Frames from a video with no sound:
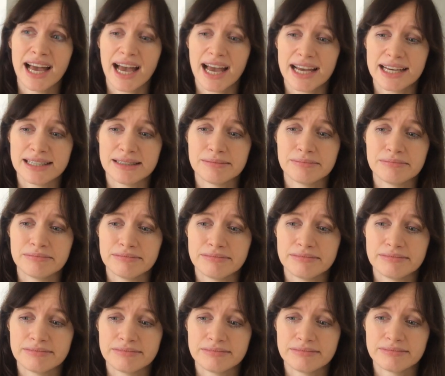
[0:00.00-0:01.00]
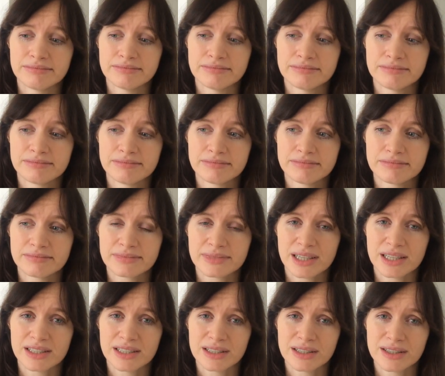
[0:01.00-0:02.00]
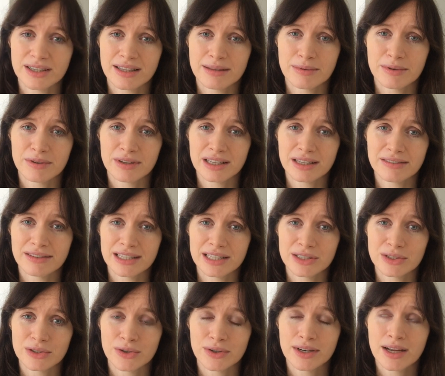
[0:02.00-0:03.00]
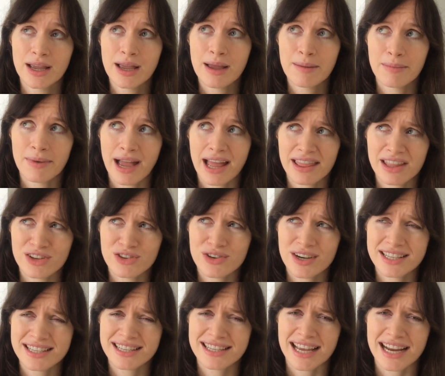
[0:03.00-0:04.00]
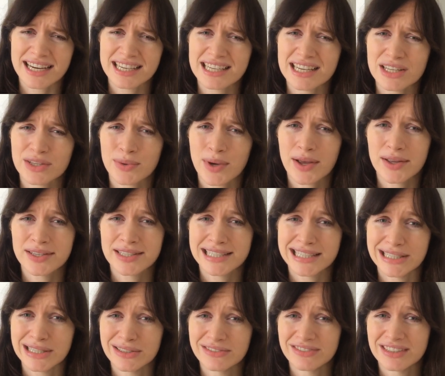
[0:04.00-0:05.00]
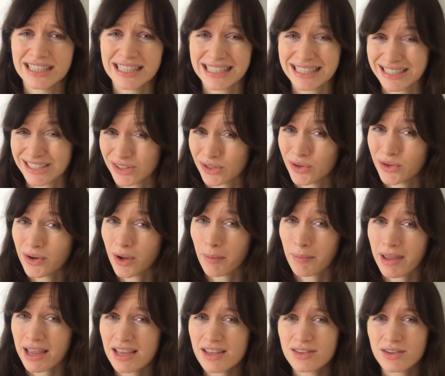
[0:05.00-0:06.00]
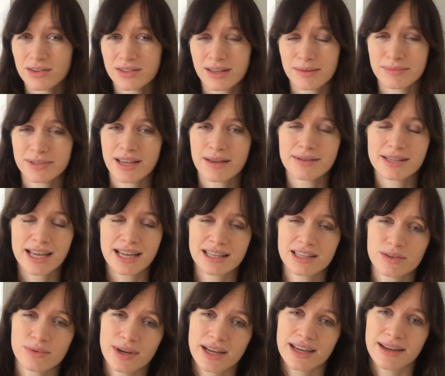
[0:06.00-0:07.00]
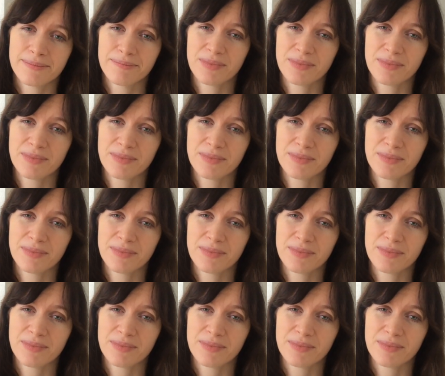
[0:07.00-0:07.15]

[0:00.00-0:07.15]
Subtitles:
because a lot of them are really, really short. And the dresses actually as well sit really short on me, so sometimes I have to wear,